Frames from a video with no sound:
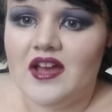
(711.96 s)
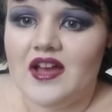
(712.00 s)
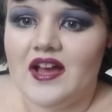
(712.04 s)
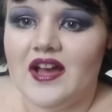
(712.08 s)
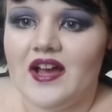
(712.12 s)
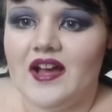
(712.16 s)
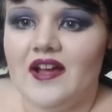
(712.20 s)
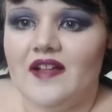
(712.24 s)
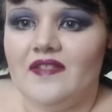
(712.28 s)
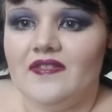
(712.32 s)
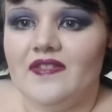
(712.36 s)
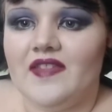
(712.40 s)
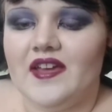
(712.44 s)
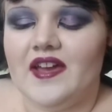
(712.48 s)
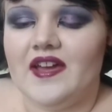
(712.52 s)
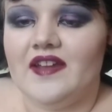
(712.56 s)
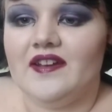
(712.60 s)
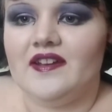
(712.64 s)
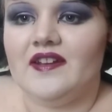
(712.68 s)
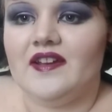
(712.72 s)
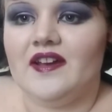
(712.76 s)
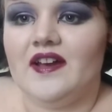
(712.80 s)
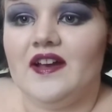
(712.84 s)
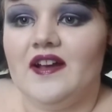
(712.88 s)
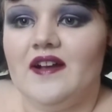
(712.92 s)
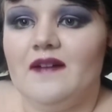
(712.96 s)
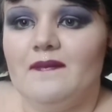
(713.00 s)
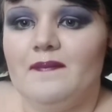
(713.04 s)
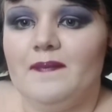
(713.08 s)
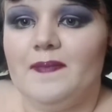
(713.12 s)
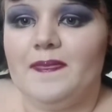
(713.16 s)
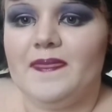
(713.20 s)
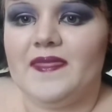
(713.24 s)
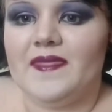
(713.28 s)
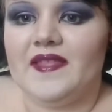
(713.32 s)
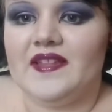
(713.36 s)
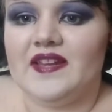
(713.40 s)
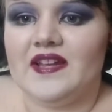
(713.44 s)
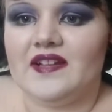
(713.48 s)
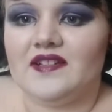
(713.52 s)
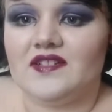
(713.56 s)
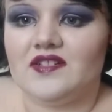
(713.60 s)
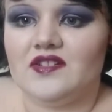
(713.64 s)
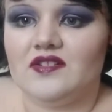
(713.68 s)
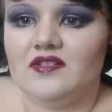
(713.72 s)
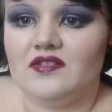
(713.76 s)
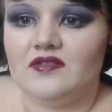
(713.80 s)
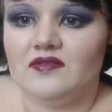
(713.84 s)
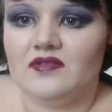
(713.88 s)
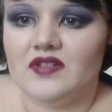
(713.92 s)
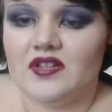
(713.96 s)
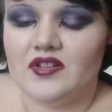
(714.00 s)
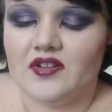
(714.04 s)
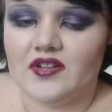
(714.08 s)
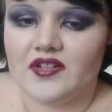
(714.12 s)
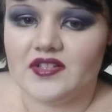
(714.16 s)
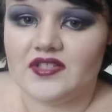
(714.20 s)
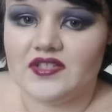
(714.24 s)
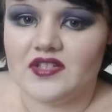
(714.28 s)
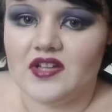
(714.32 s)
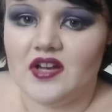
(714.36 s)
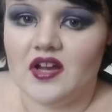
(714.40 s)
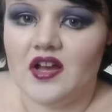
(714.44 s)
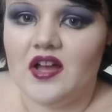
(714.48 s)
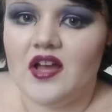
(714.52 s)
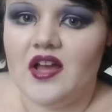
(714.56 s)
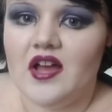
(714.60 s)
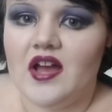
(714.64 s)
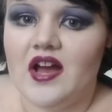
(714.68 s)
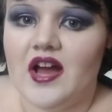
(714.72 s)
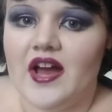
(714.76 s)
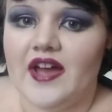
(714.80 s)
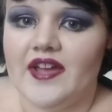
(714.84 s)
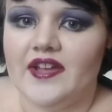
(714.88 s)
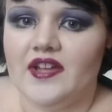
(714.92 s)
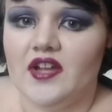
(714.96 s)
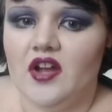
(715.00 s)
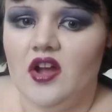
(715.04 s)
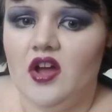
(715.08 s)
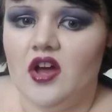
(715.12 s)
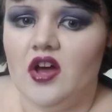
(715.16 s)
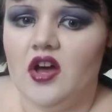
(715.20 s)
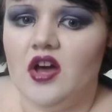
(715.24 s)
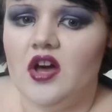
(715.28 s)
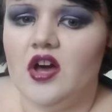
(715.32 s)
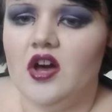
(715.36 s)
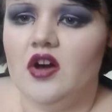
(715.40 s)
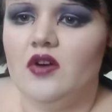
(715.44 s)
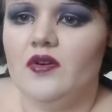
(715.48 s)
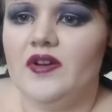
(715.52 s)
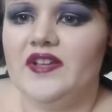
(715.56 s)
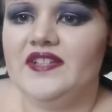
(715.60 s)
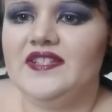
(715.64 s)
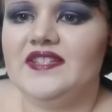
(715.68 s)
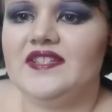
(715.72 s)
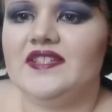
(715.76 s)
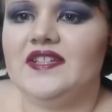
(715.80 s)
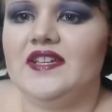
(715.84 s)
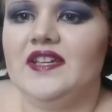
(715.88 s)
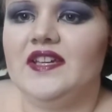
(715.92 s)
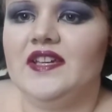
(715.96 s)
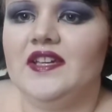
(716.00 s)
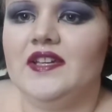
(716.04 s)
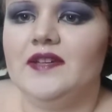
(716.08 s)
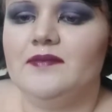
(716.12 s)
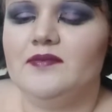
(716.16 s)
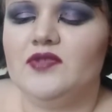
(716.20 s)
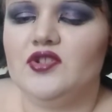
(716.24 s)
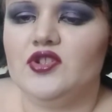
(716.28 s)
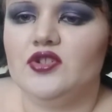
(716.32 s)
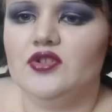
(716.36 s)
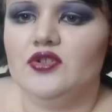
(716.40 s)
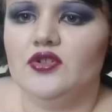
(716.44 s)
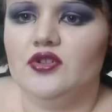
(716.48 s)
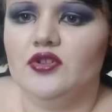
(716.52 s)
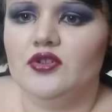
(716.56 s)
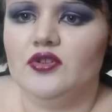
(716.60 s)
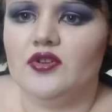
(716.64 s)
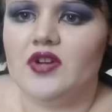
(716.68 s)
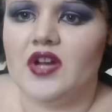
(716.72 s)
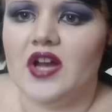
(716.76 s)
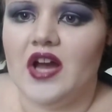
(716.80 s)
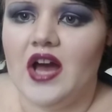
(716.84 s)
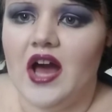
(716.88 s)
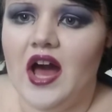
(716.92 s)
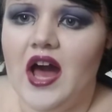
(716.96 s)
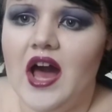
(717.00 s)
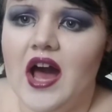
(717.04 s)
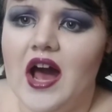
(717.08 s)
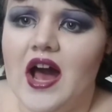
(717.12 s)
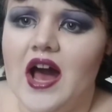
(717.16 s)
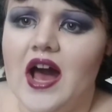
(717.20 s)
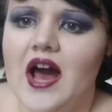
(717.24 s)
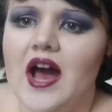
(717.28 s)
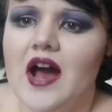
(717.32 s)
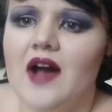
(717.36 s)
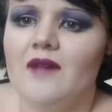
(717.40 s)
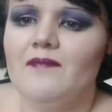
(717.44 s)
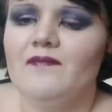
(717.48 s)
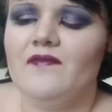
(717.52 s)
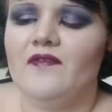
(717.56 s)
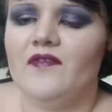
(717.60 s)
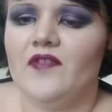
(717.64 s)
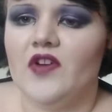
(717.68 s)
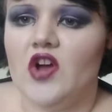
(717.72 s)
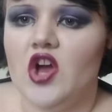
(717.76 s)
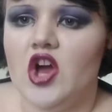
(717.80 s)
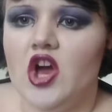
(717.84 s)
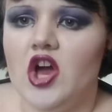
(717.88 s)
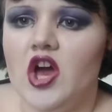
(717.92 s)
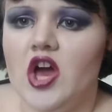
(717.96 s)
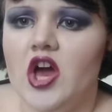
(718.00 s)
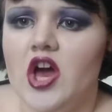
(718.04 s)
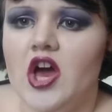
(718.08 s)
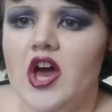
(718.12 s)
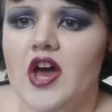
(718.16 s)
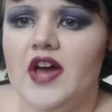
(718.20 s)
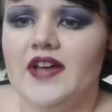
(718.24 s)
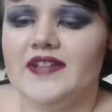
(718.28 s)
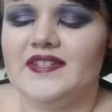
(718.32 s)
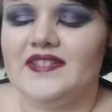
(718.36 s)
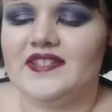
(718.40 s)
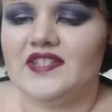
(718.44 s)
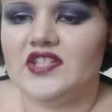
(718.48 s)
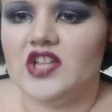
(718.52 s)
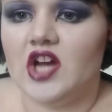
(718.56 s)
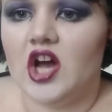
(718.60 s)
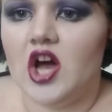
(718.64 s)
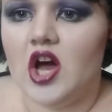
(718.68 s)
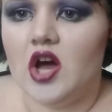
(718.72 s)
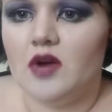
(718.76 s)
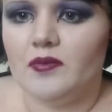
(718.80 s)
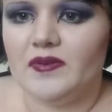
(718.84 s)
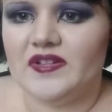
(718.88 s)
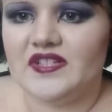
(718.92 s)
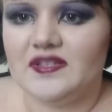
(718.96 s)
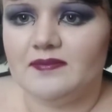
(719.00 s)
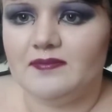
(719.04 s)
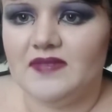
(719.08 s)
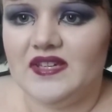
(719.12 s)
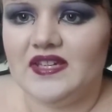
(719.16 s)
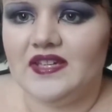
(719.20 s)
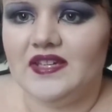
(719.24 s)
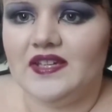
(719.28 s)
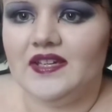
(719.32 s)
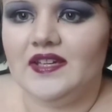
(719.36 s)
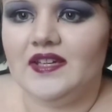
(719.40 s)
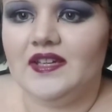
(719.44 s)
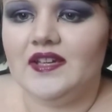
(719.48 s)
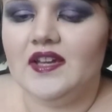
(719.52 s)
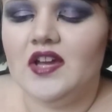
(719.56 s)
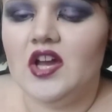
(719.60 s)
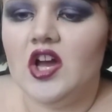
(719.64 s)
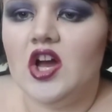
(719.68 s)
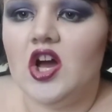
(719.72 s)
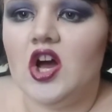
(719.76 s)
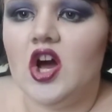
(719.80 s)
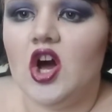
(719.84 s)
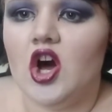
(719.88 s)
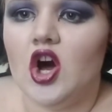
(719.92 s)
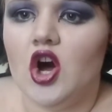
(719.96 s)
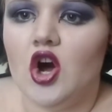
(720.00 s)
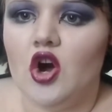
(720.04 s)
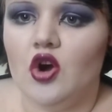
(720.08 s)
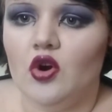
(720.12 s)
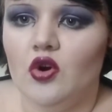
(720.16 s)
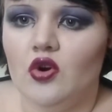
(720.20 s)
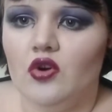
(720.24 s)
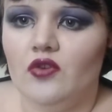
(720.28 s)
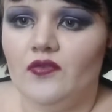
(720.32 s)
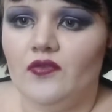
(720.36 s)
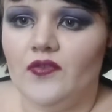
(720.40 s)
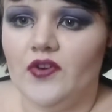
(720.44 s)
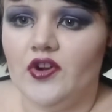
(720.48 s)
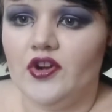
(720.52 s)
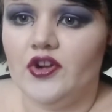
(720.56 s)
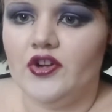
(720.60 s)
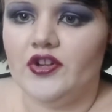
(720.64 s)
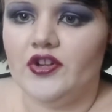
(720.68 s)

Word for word: and then um, the next lyrics are I always seem to come first always me over